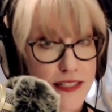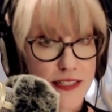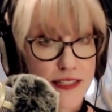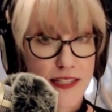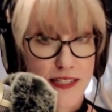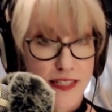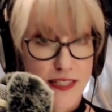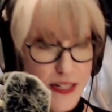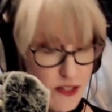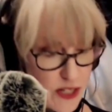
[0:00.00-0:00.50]

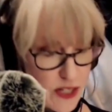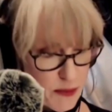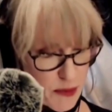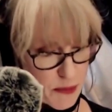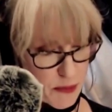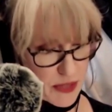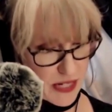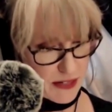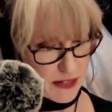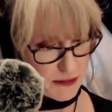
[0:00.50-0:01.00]
because that'll come
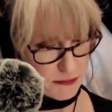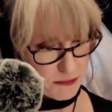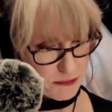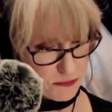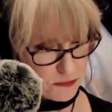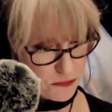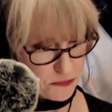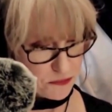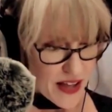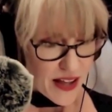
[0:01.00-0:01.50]
up again.
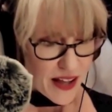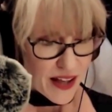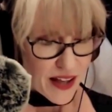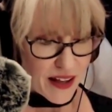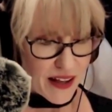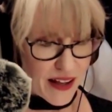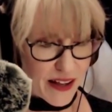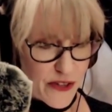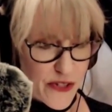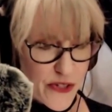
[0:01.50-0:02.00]

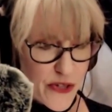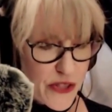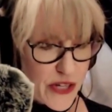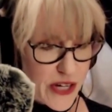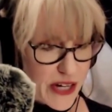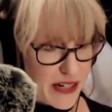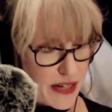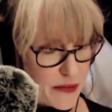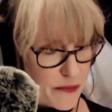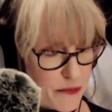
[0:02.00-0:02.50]
I also
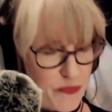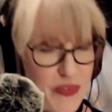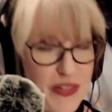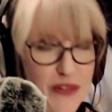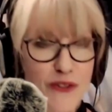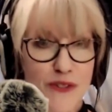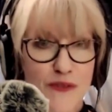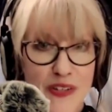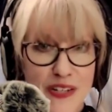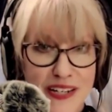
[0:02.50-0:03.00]
thought it
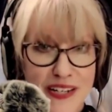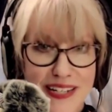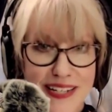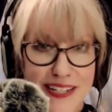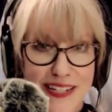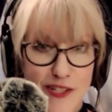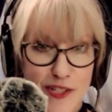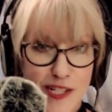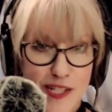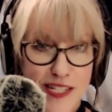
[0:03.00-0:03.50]
was very
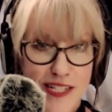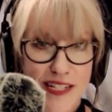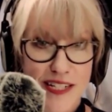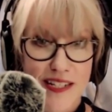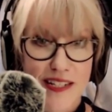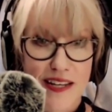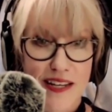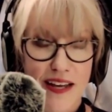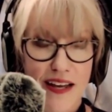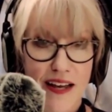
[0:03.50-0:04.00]

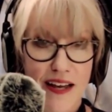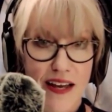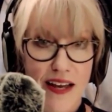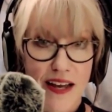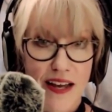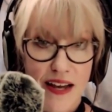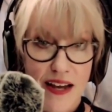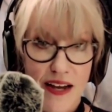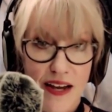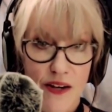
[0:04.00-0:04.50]
interesting
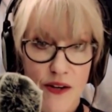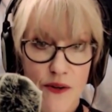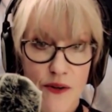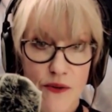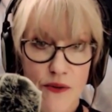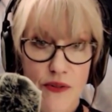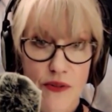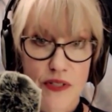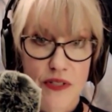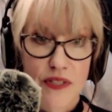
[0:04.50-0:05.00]

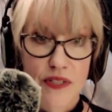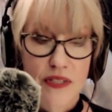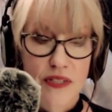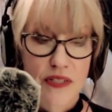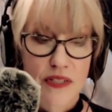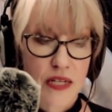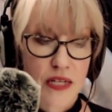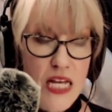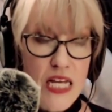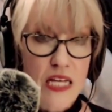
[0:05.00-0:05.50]
how
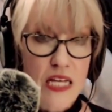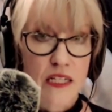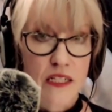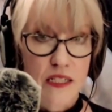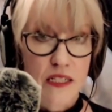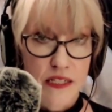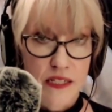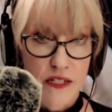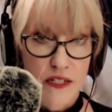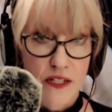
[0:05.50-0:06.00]

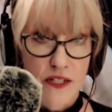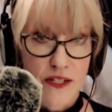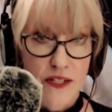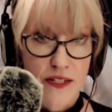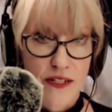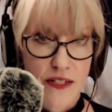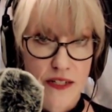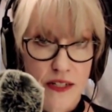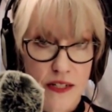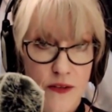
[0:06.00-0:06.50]
clear
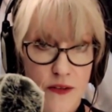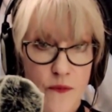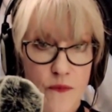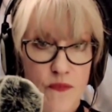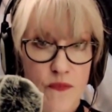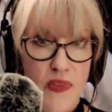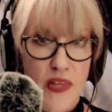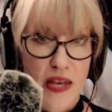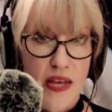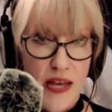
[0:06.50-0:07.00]

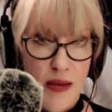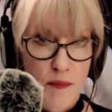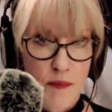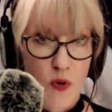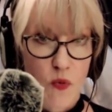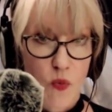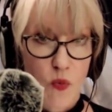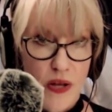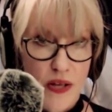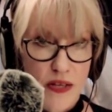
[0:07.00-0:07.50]
Emma
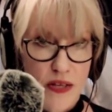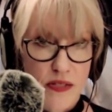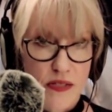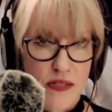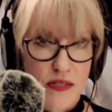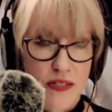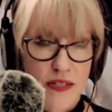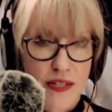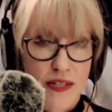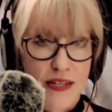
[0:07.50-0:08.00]

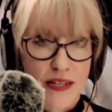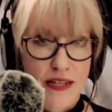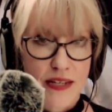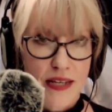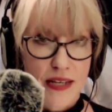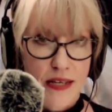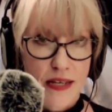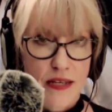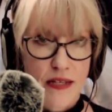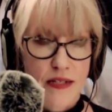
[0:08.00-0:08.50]
was
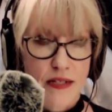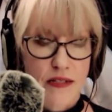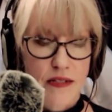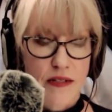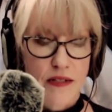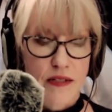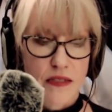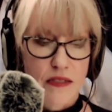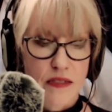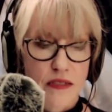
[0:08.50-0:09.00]
in
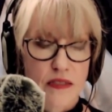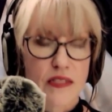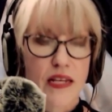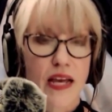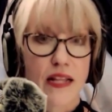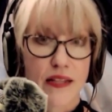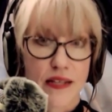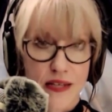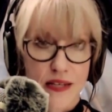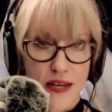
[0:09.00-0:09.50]

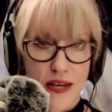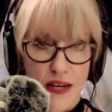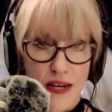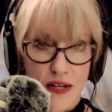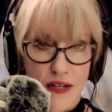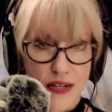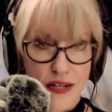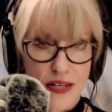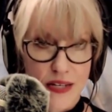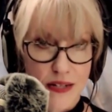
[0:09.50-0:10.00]
telling
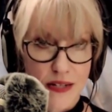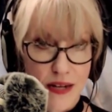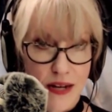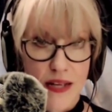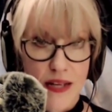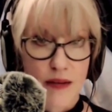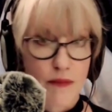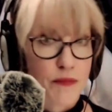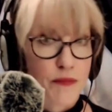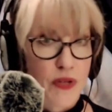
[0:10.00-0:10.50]
Harriet, I am